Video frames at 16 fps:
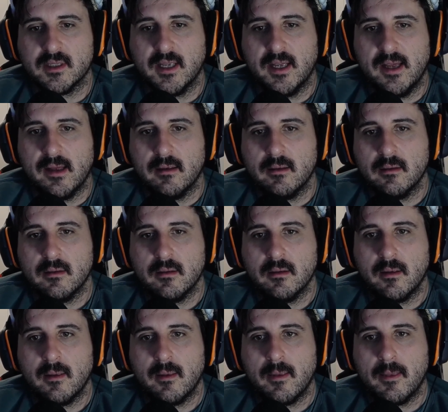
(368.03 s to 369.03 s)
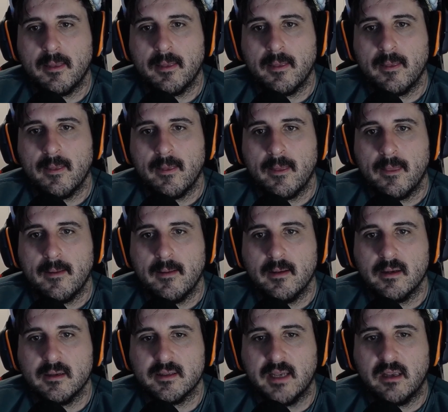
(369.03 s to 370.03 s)
that?
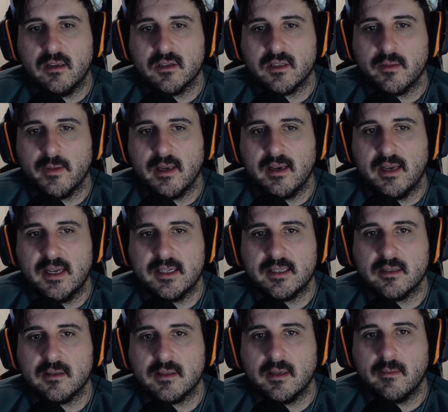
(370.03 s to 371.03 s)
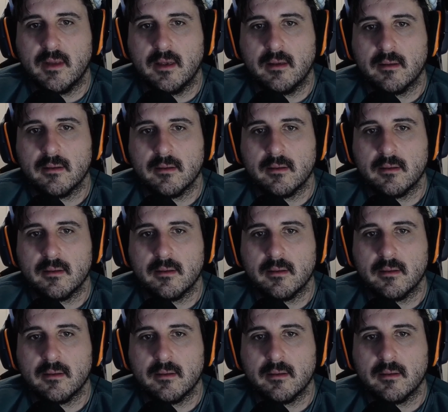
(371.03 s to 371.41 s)
Is that used to be a nest or something?